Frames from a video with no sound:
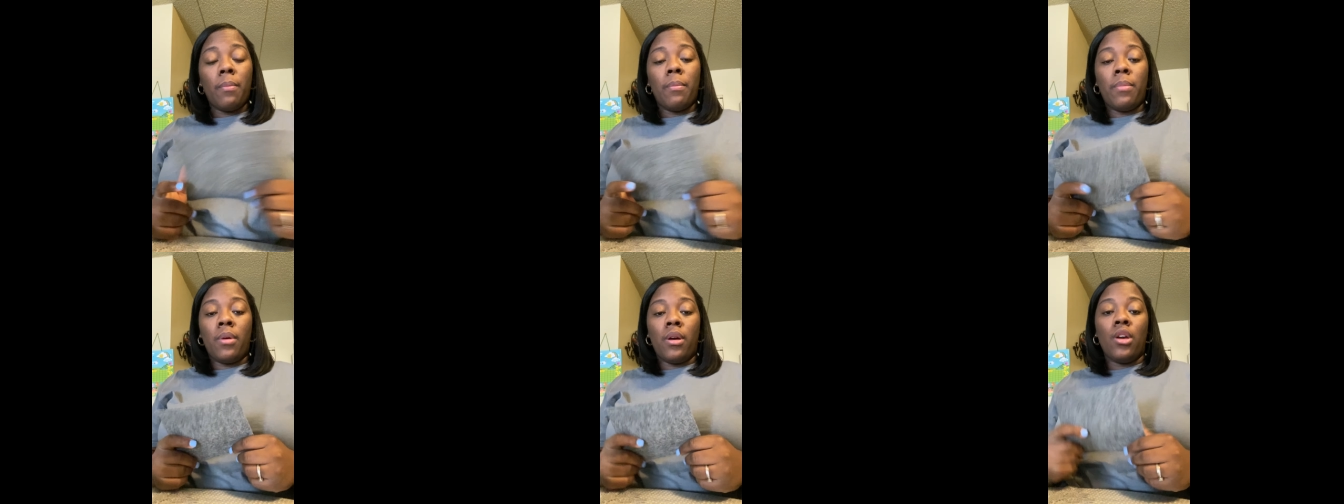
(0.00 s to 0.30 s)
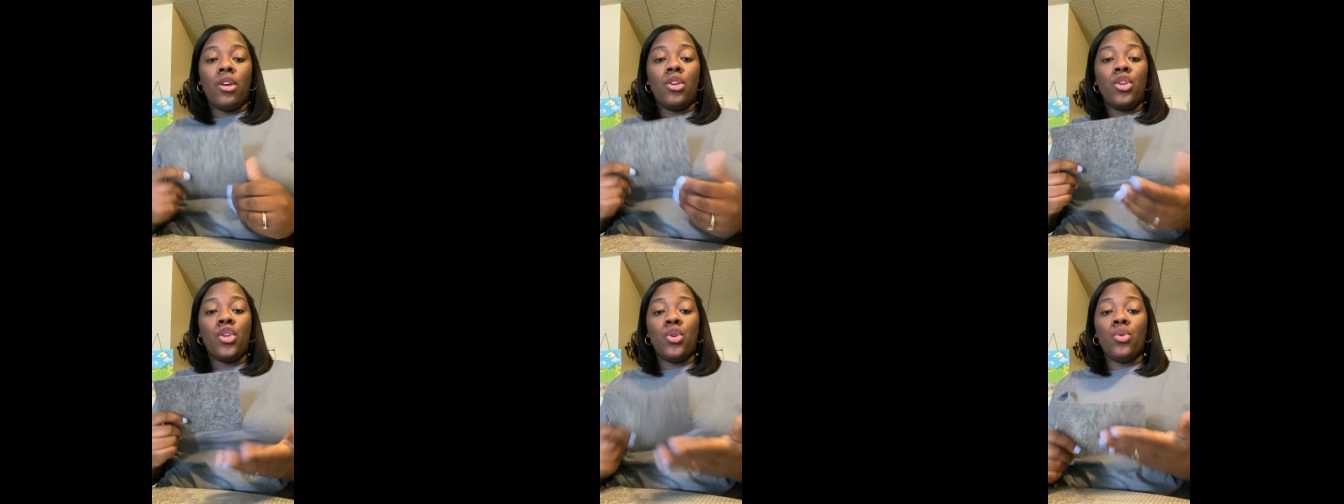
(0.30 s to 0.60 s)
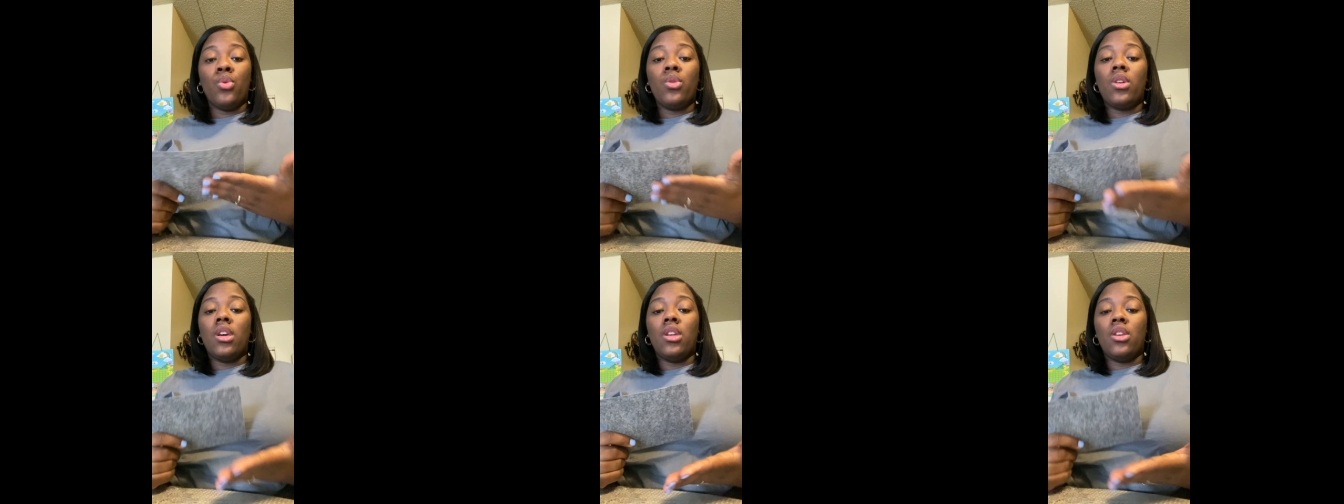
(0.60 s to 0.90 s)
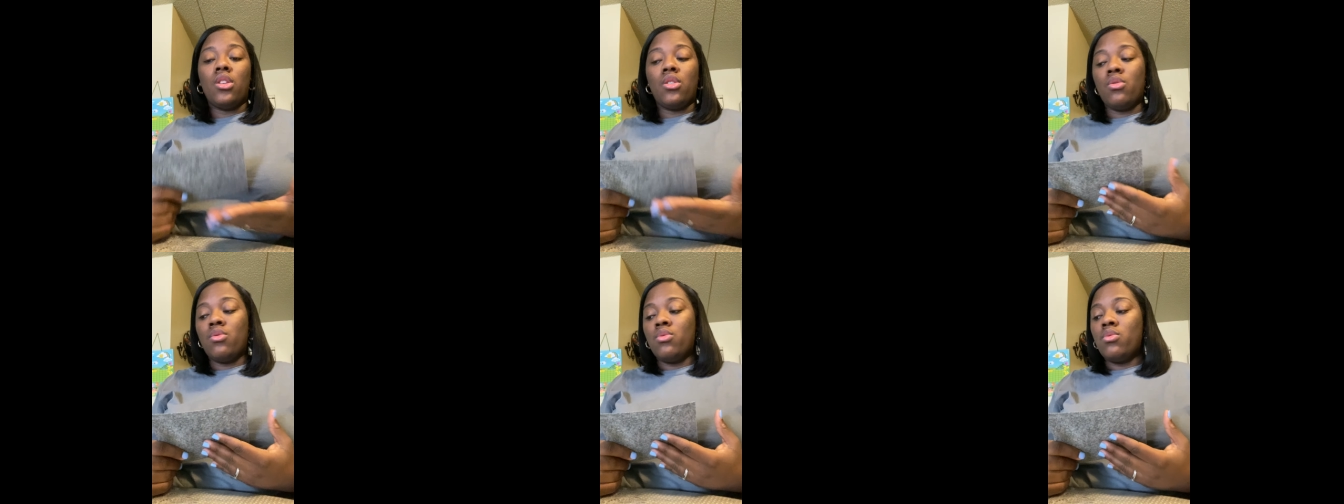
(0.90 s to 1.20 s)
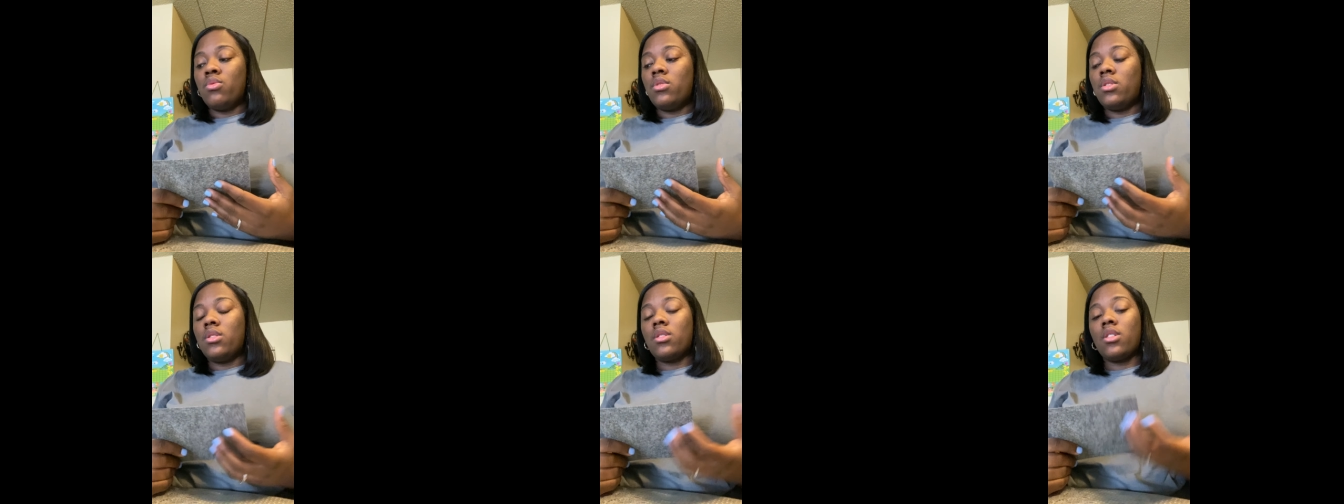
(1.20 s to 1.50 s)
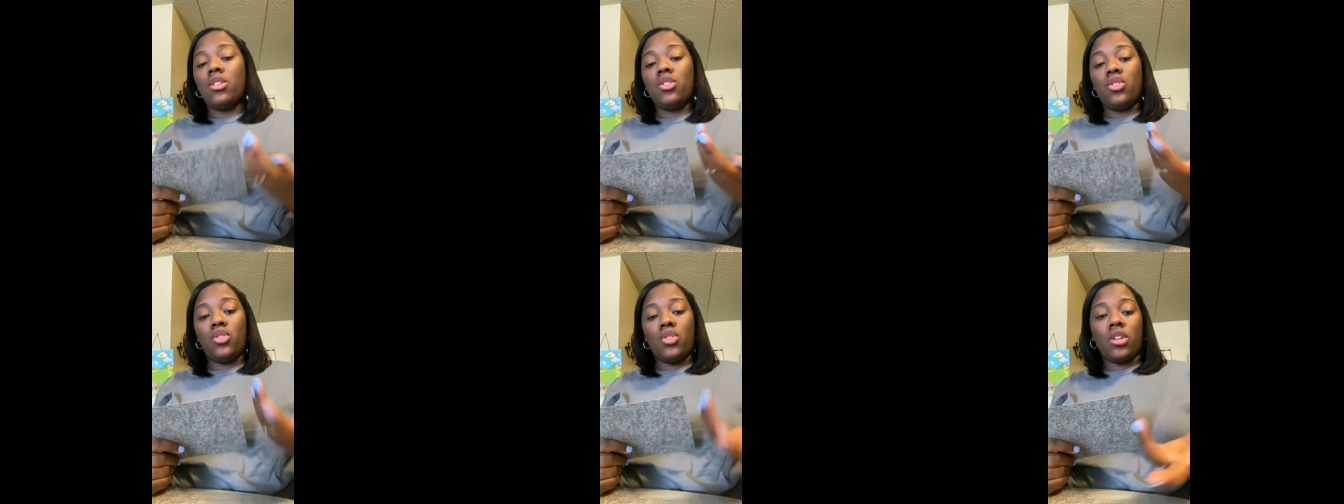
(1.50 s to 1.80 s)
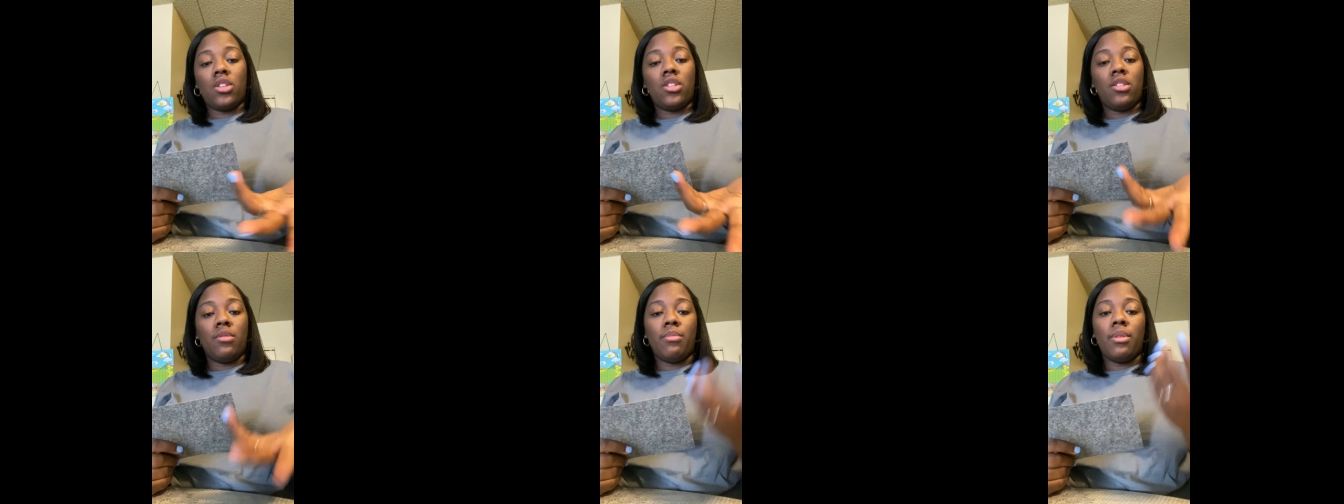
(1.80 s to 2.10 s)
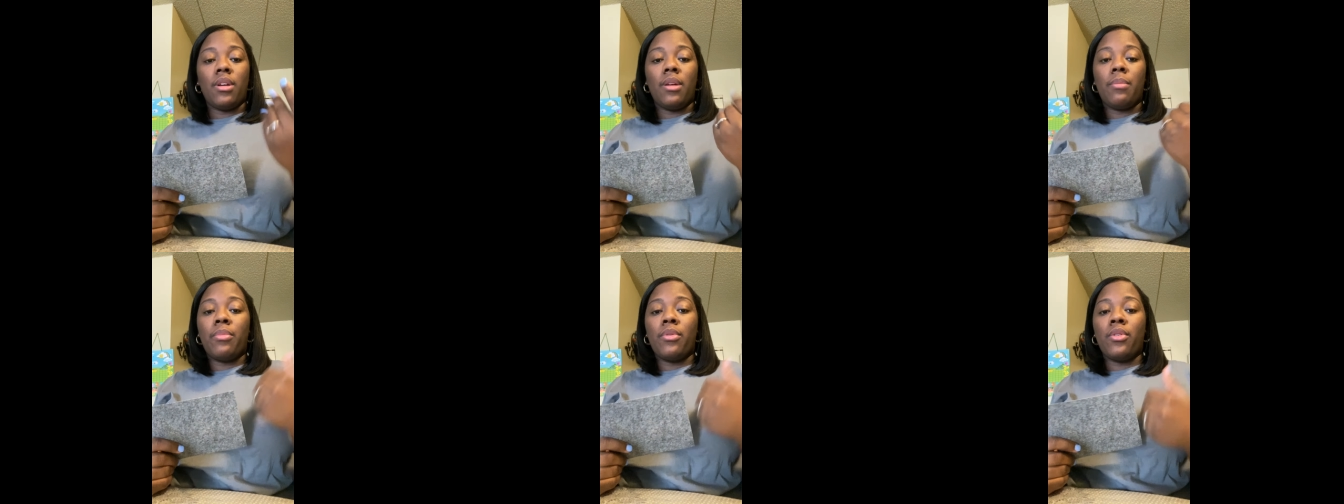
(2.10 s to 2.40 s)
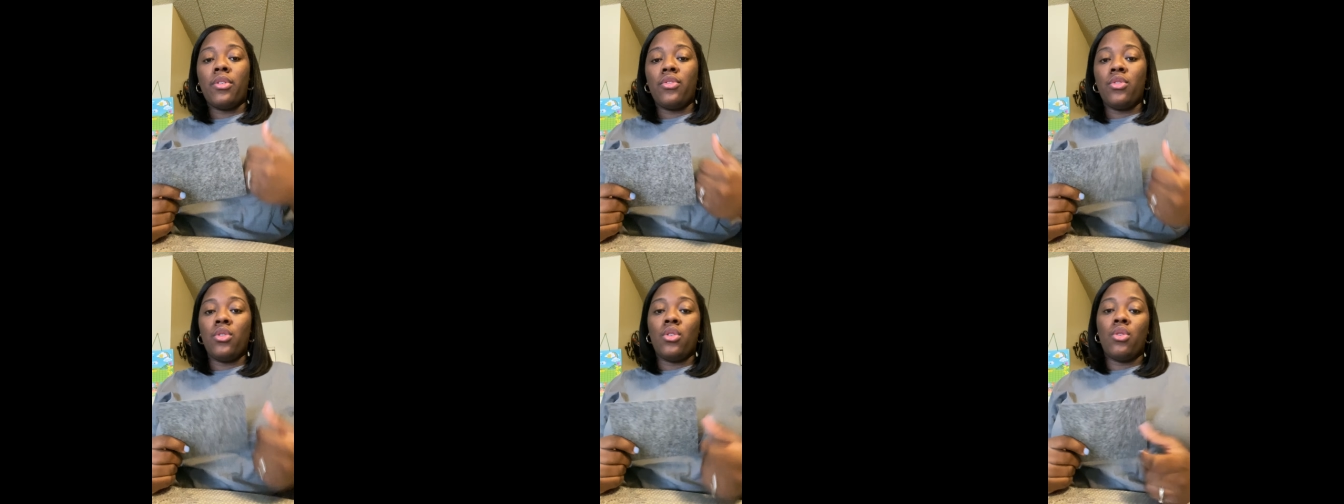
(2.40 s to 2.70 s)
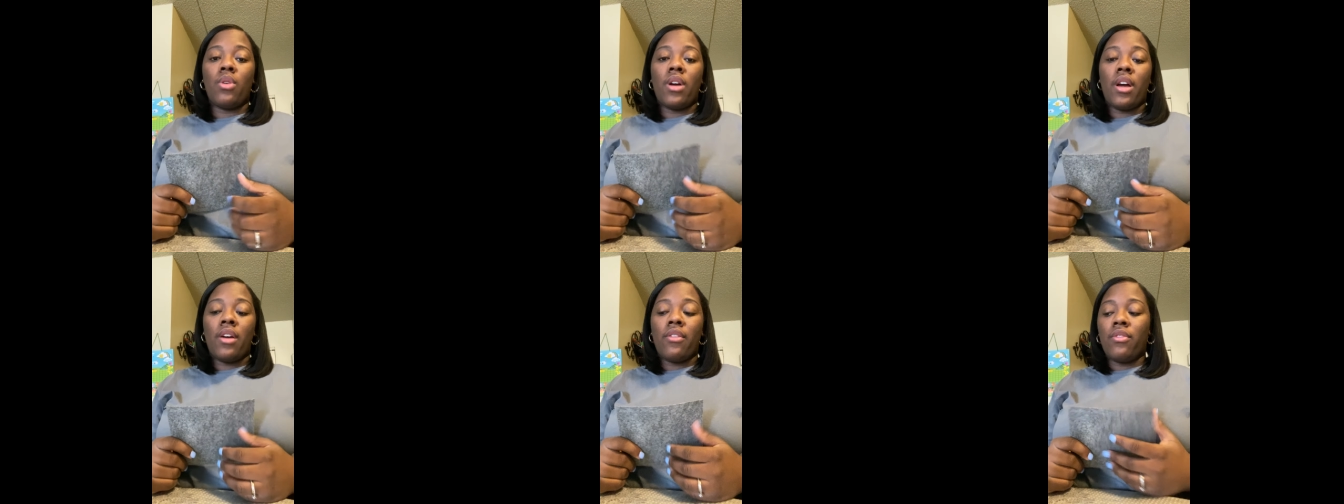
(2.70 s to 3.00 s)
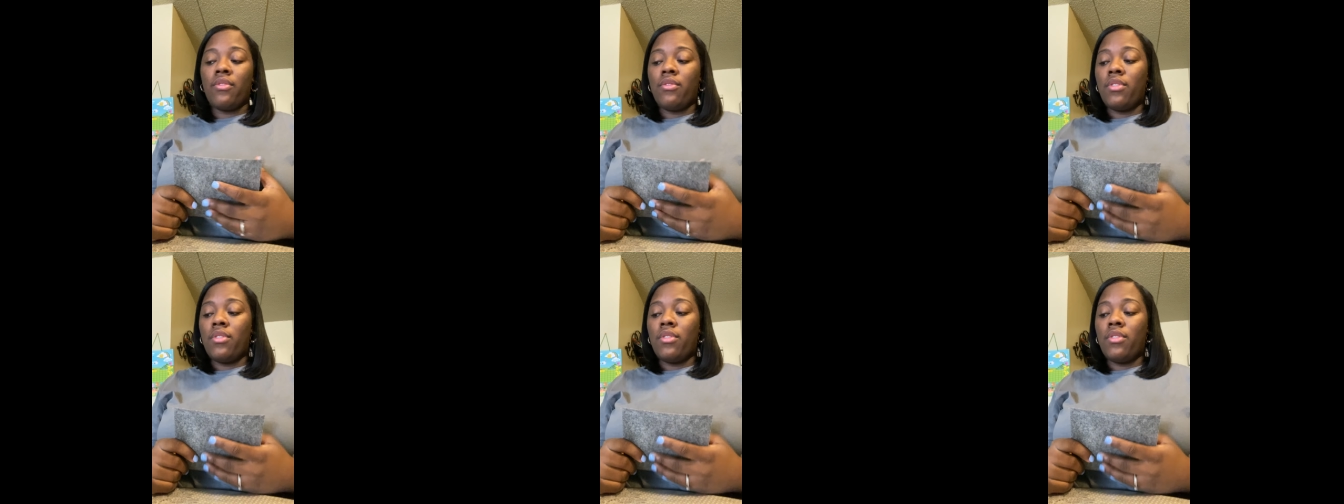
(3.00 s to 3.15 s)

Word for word: but you can use construction paper if you don't have